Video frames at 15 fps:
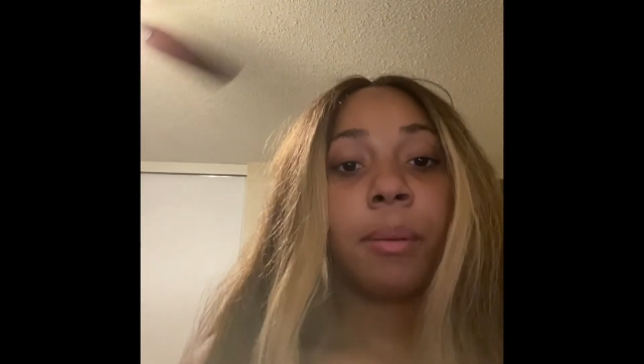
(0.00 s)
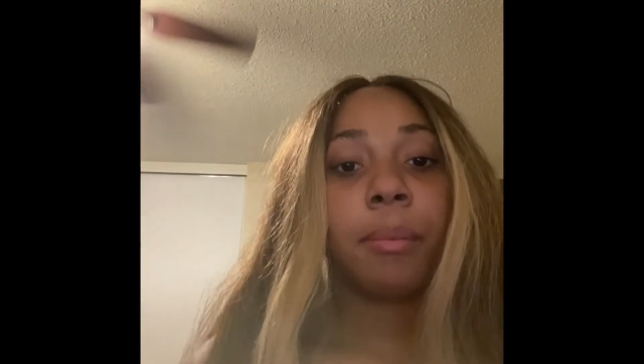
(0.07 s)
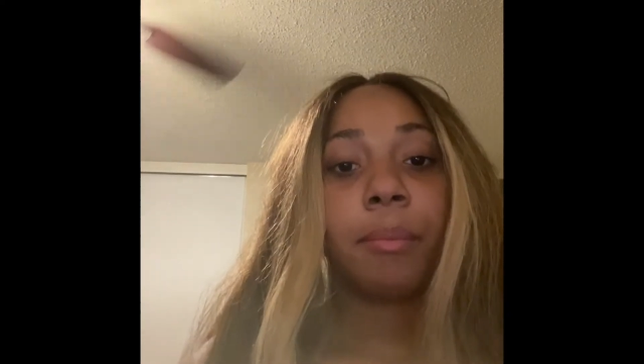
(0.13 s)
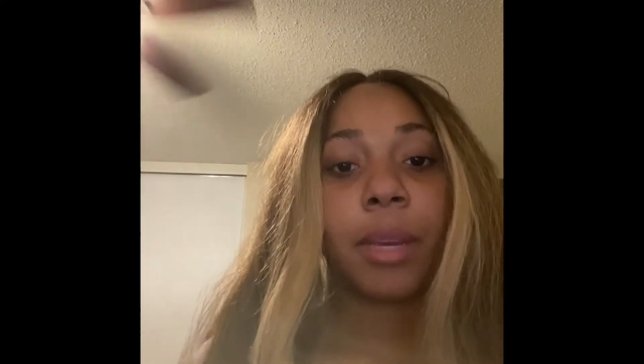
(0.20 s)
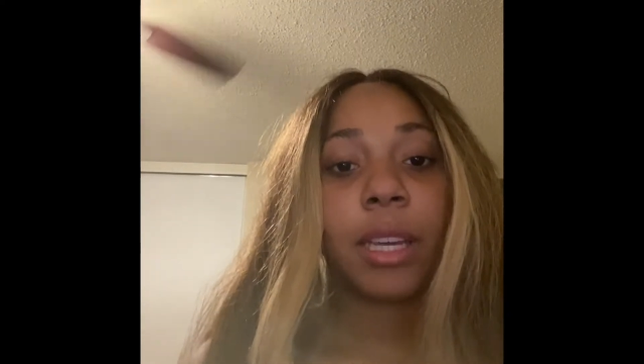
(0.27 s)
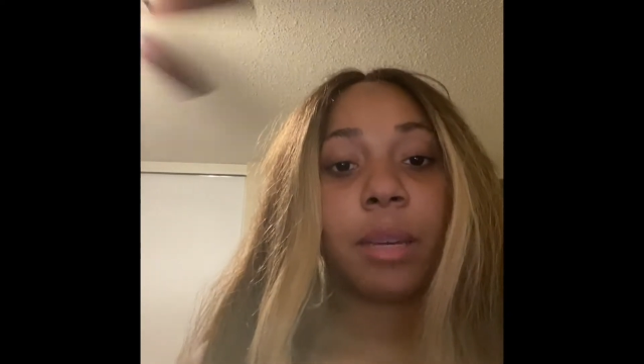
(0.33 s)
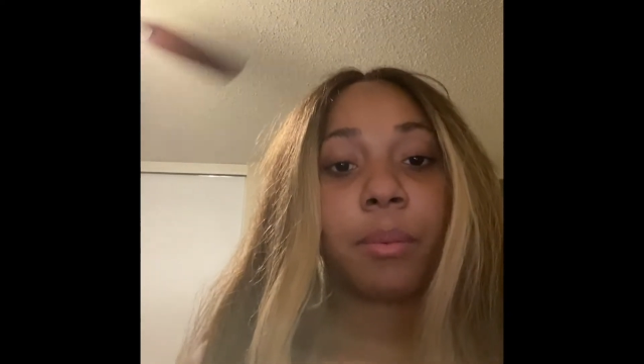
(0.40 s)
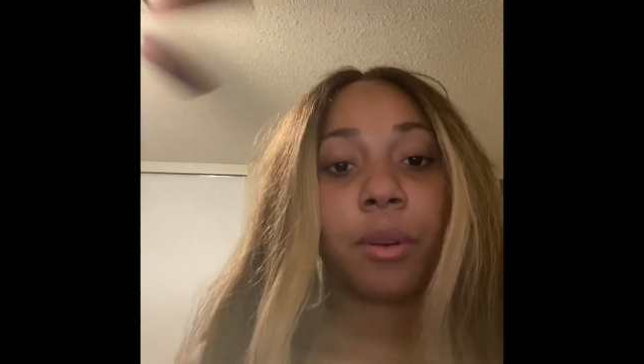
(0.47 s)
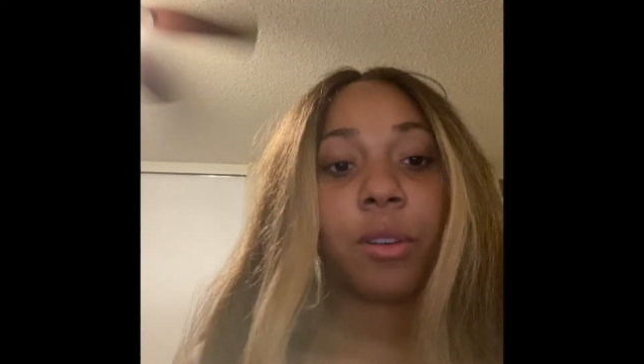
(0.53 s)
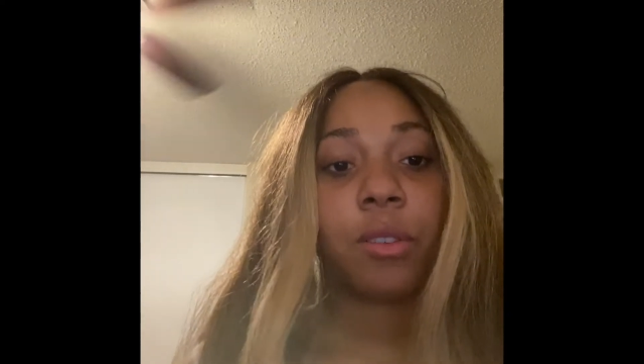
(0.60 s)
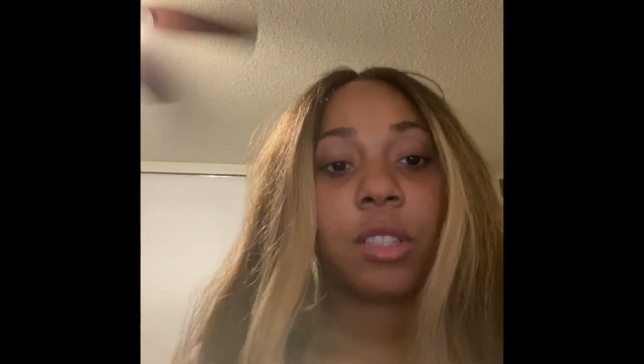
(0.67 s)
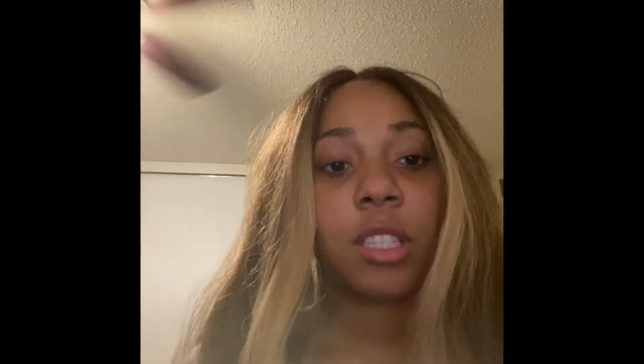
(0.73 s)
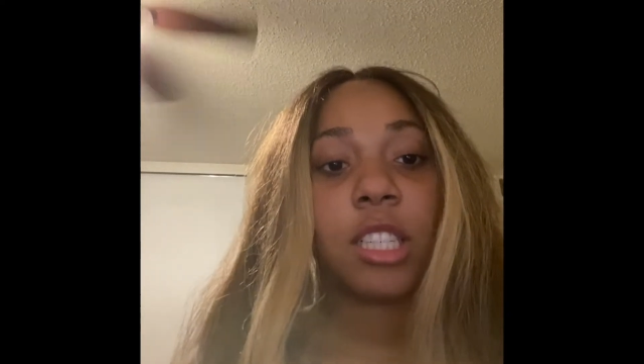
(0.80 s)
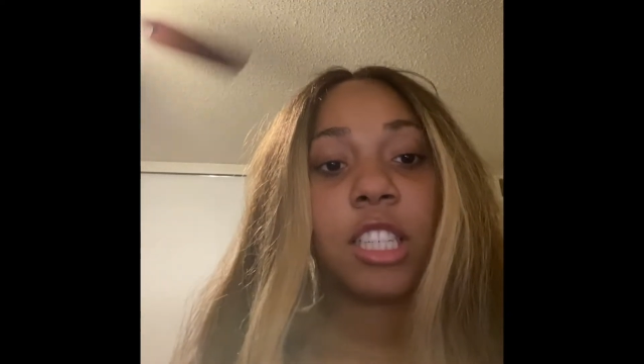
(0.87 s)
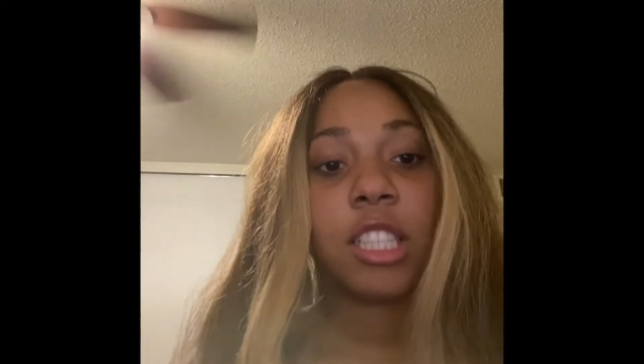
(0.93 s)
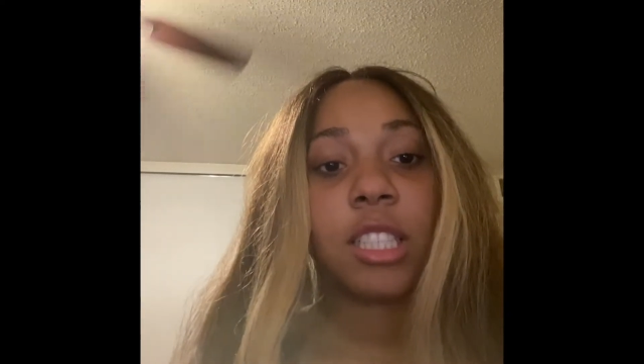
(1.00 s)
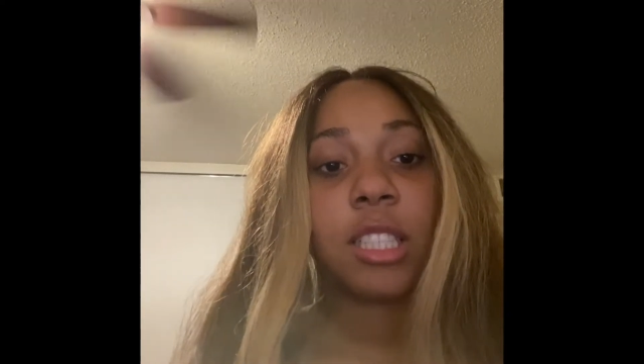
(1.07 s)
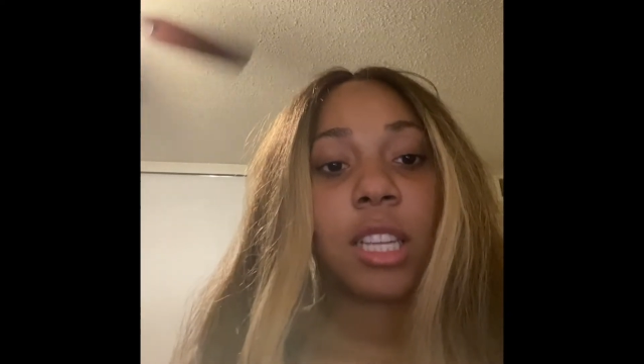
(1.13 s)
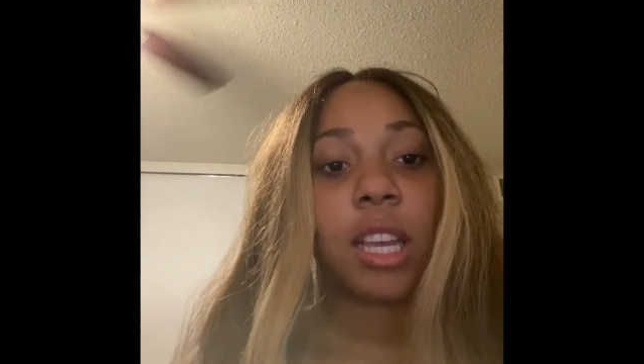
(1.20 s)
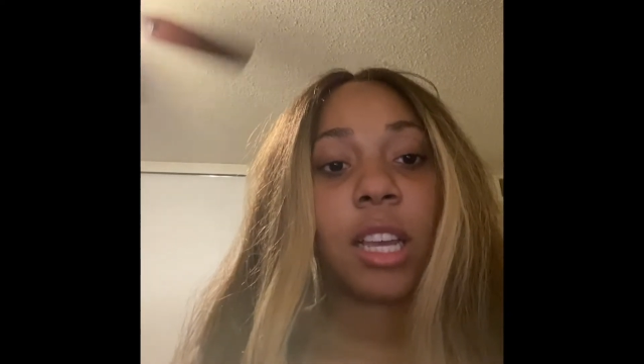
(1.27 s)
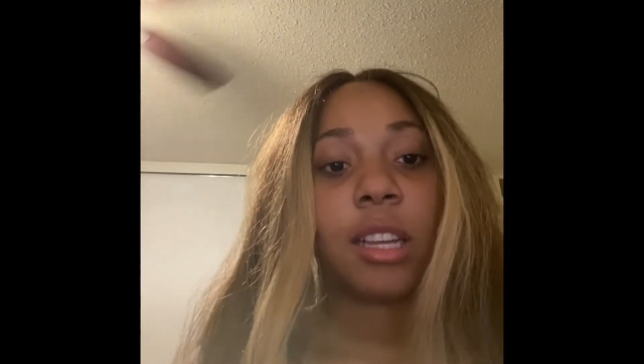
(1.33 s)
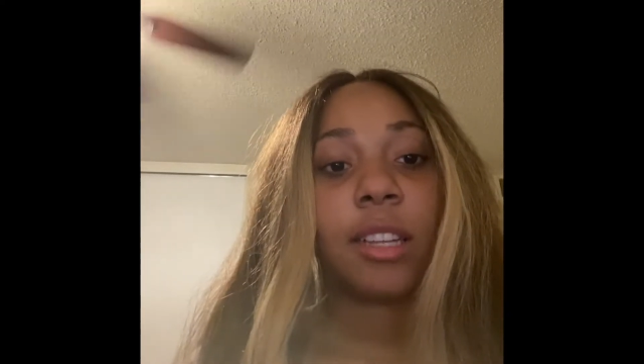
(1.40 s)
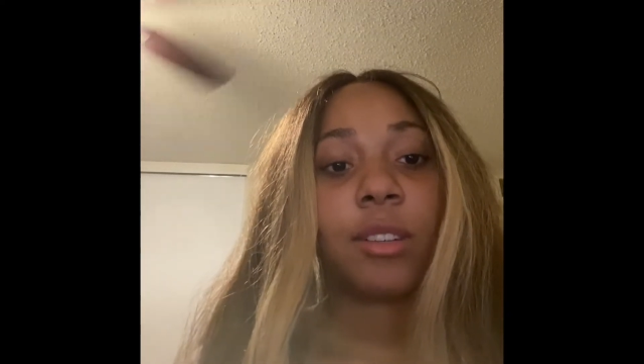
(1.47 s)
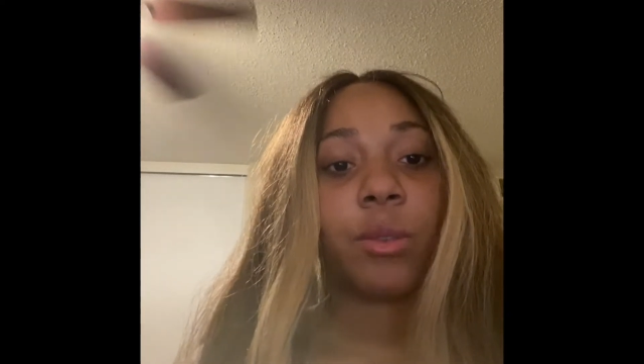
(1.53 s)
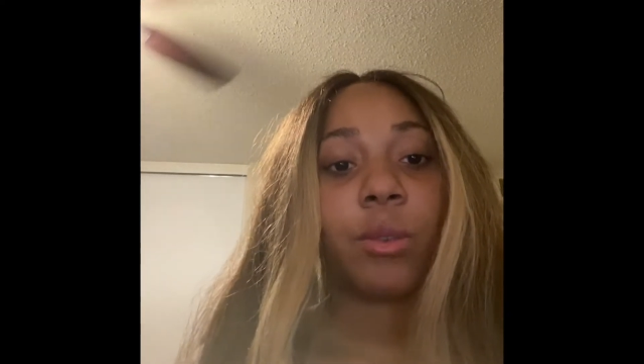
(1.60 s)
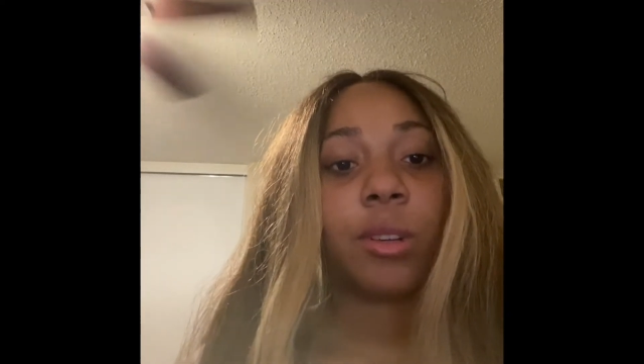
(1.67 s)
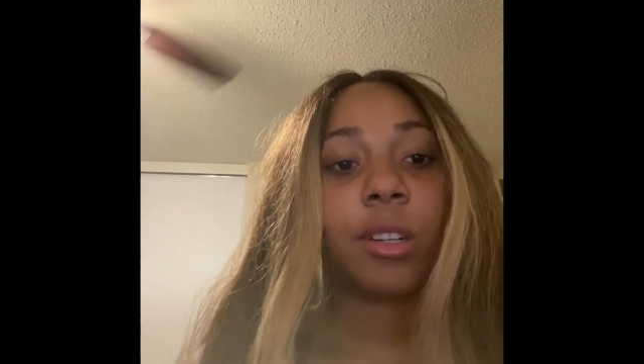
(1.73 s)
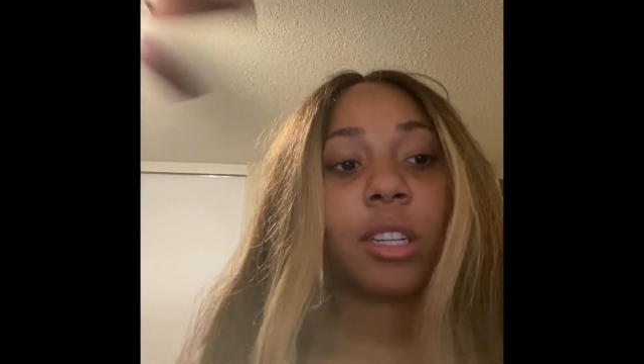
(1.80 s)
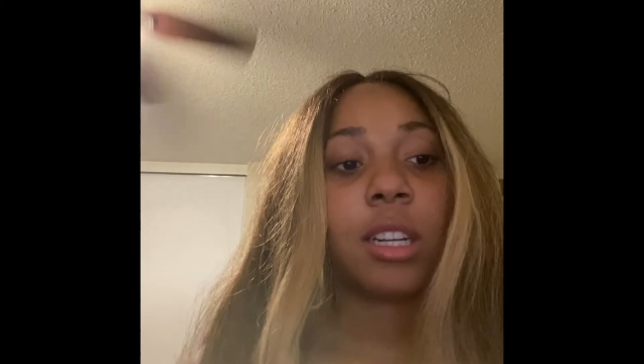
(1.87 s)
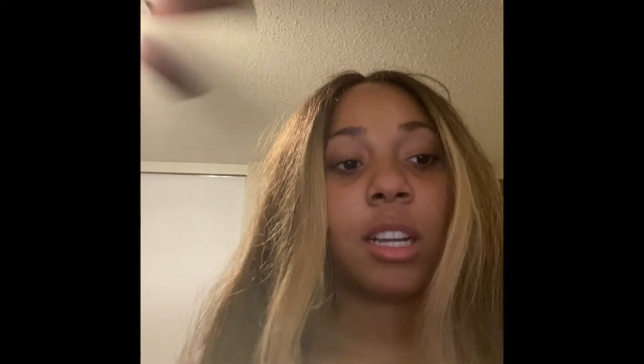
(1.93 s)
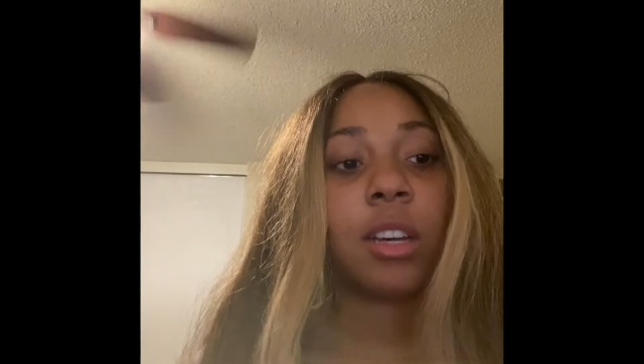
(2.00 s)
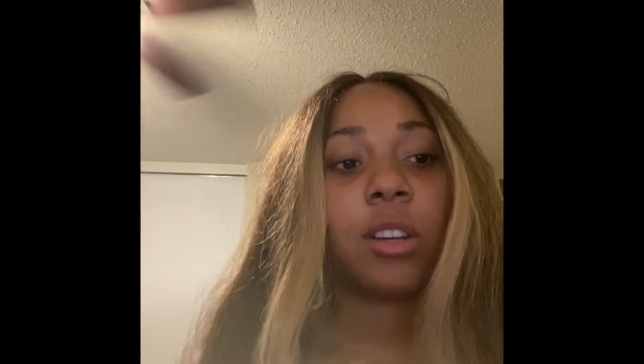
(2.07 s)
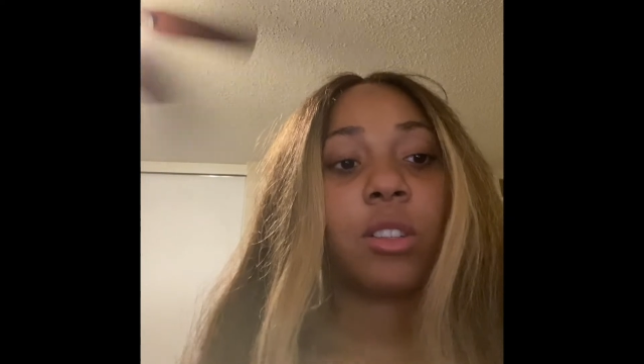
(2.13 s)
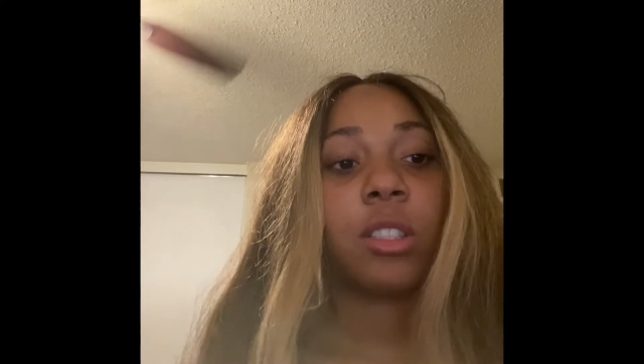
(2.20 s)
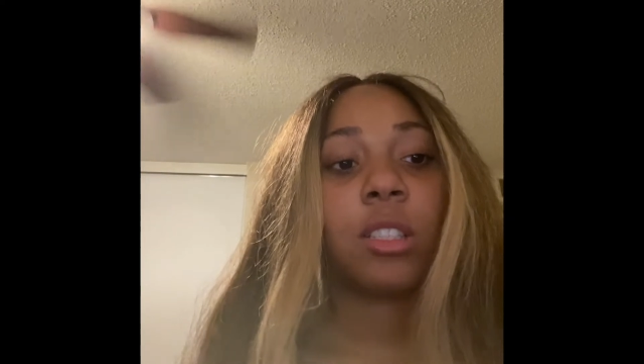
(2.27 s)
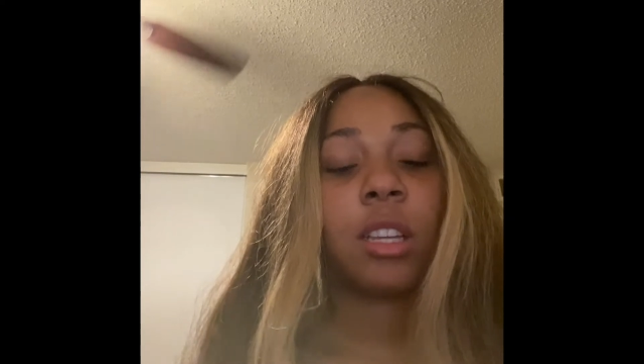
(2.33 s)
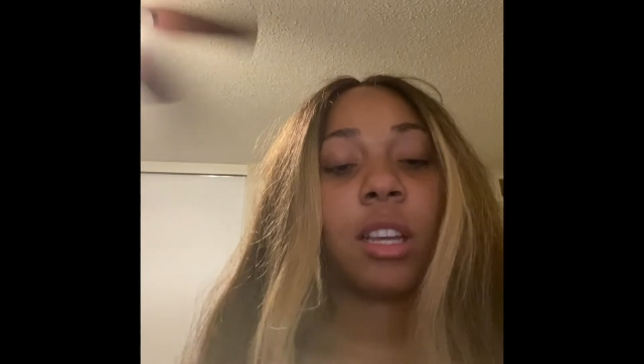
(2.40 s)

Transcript: make proteins and organelles,